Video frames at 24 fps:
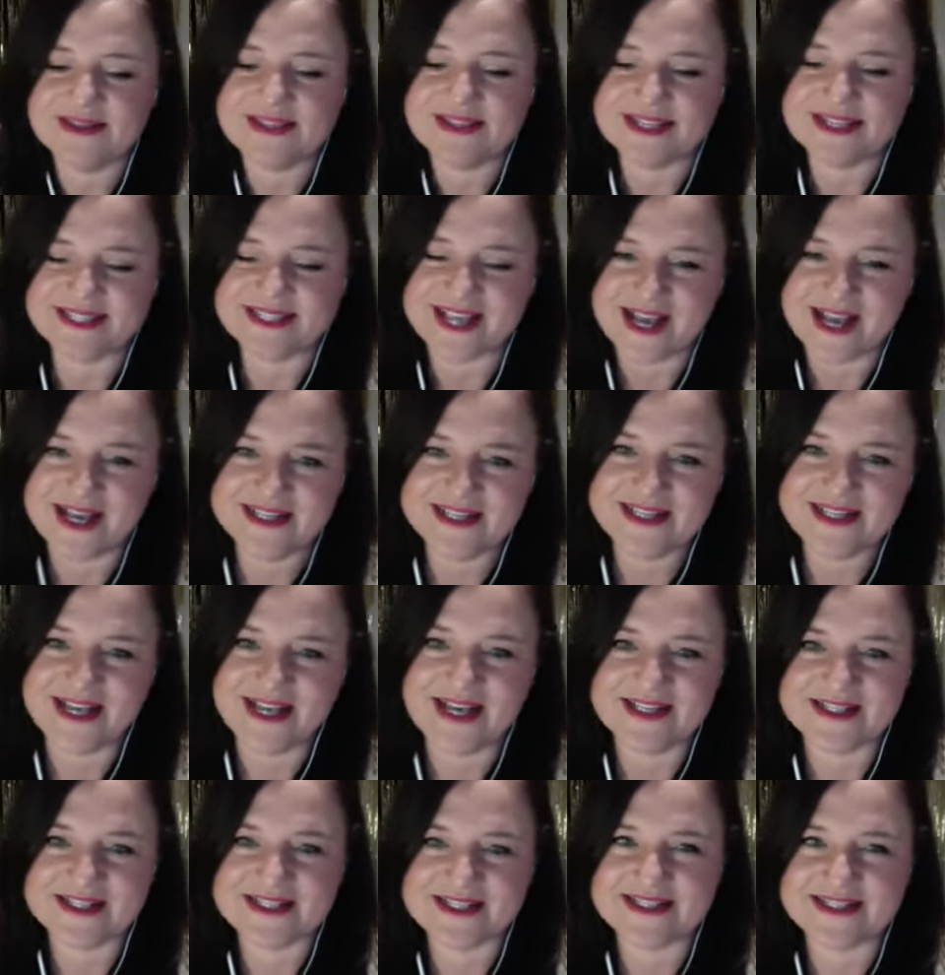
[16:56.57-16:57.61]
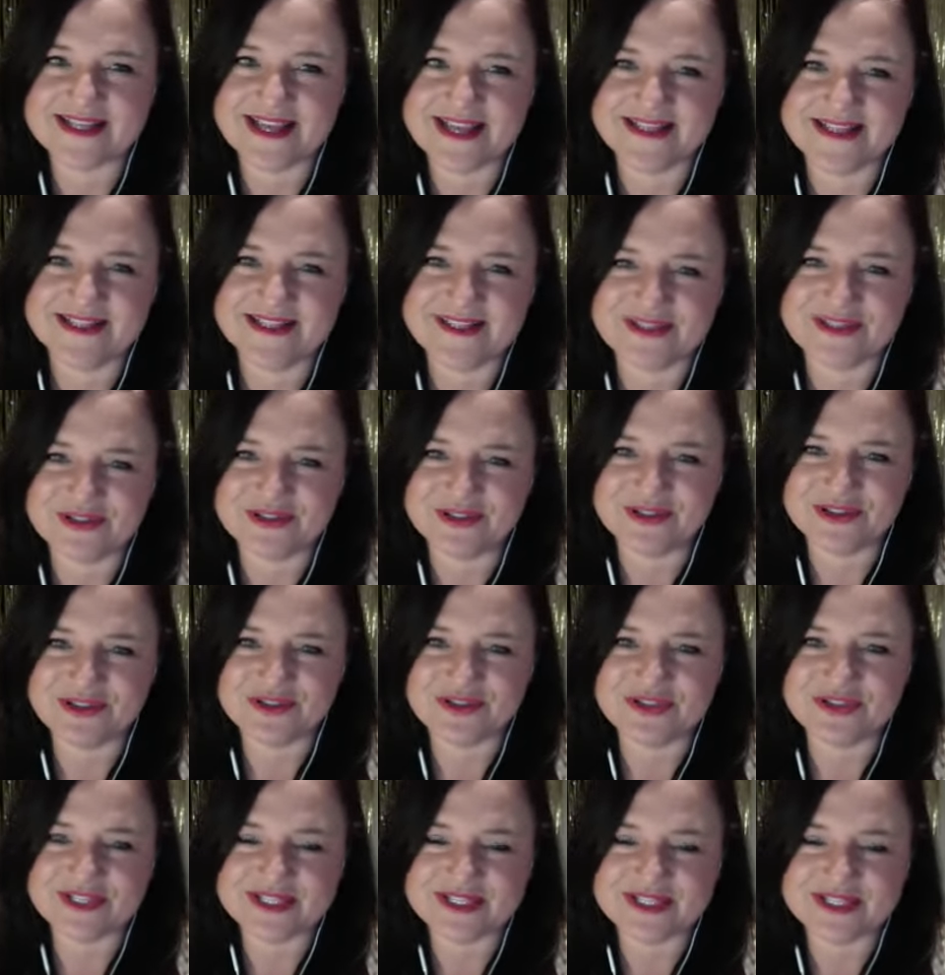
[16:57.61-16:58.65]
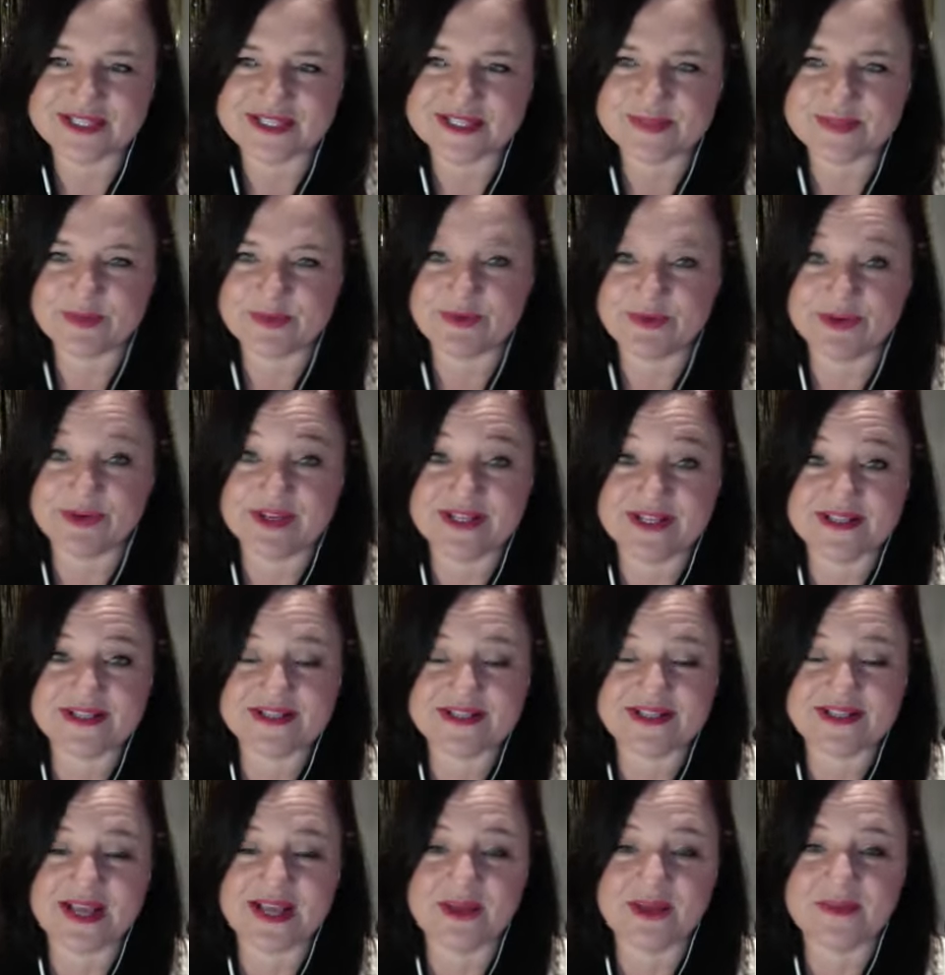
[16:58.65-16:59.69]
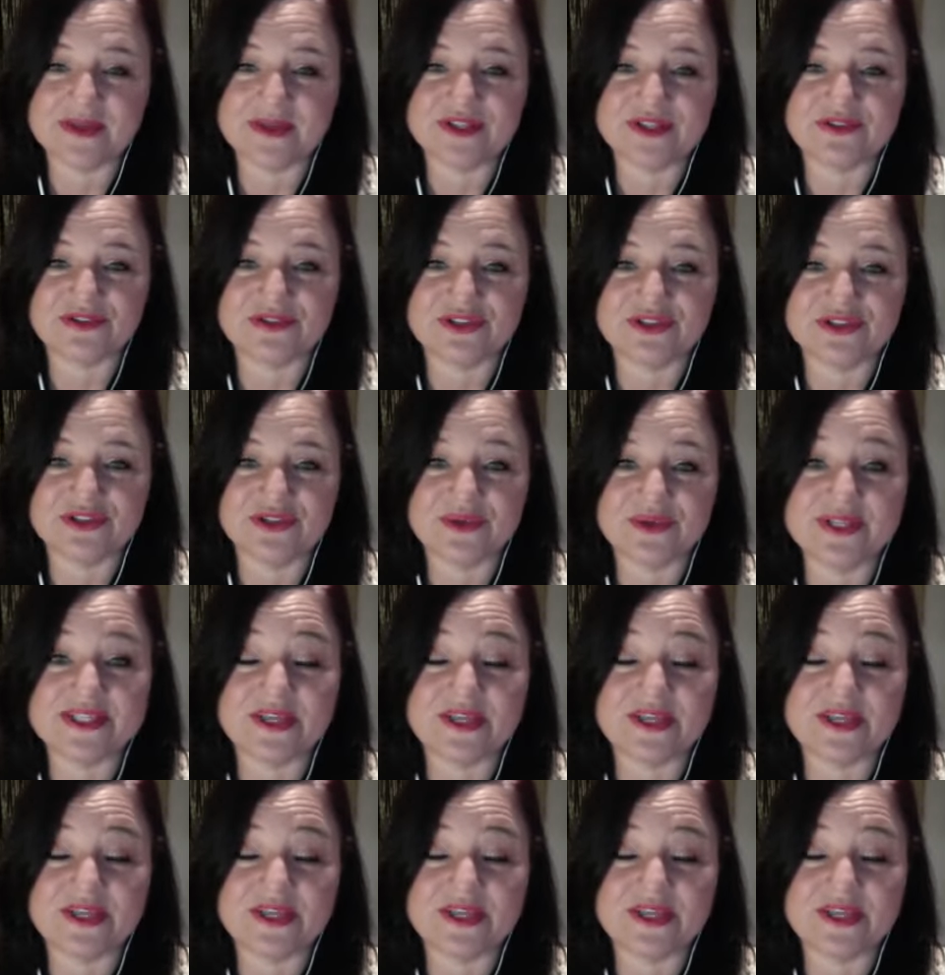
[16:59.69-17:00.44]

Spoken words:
it's hard to understand until you do this experience, until you do it.